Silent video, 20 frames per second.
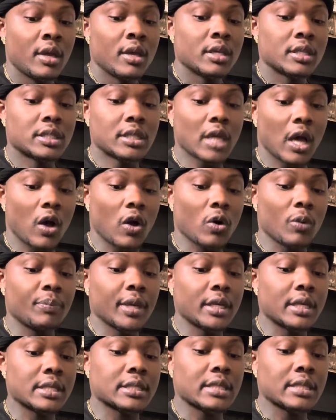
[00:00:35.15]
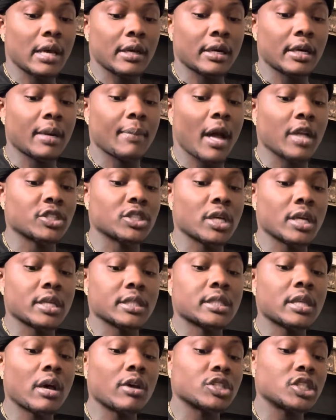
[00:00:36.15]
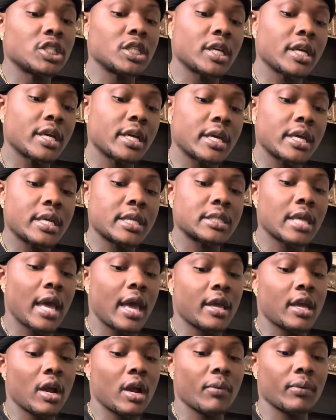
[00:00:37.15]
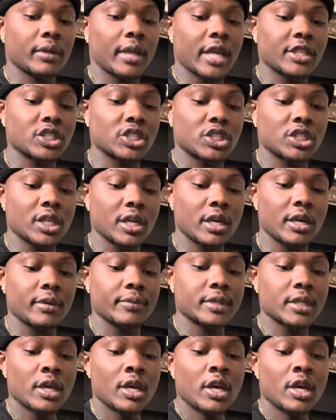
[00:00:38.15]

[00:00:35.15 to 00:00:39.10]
So be discerning about your associates and your relationships.